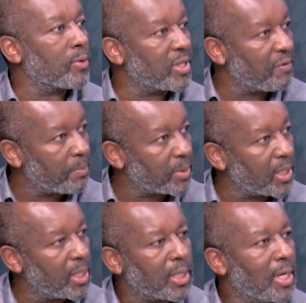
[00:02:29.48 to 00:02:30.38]
or a
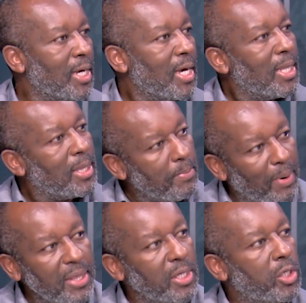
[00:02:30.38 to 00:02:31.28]
7%, then
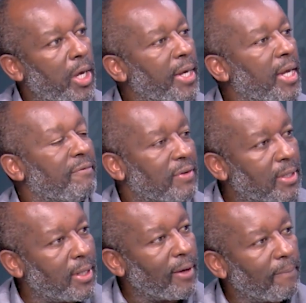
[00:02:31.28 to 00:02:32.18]
buy the share and leave it
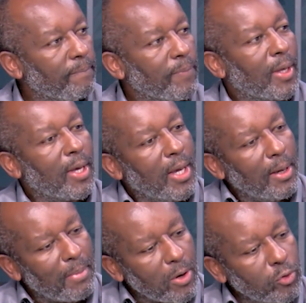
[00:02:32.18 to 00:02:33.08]
there.
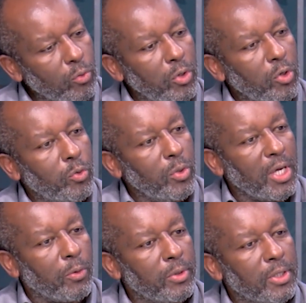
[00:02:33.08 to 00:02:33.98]
But also when you're doing
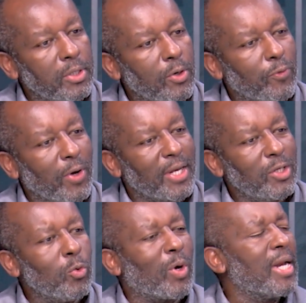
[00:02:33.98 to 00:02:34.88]
equities, don't forget,
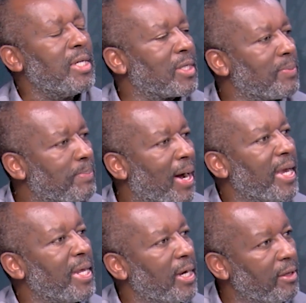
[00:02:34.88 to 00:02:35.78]
you can't just buy
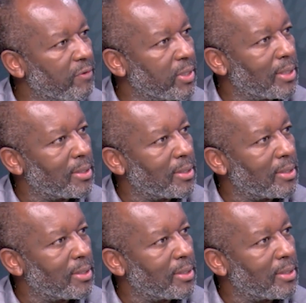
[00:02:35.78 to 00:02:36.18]
and leave it.